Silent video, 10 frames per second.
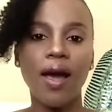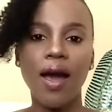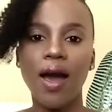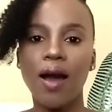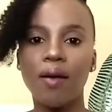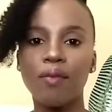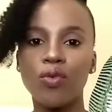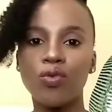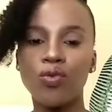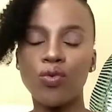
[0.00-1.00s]

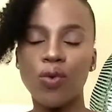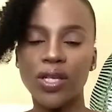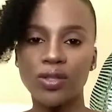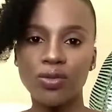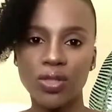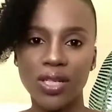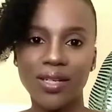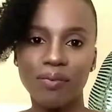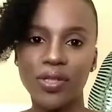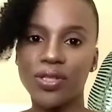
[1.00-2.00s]
who wants to
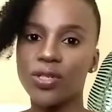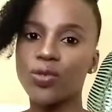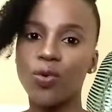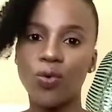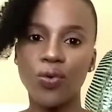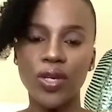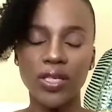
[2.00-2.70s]
start a business or who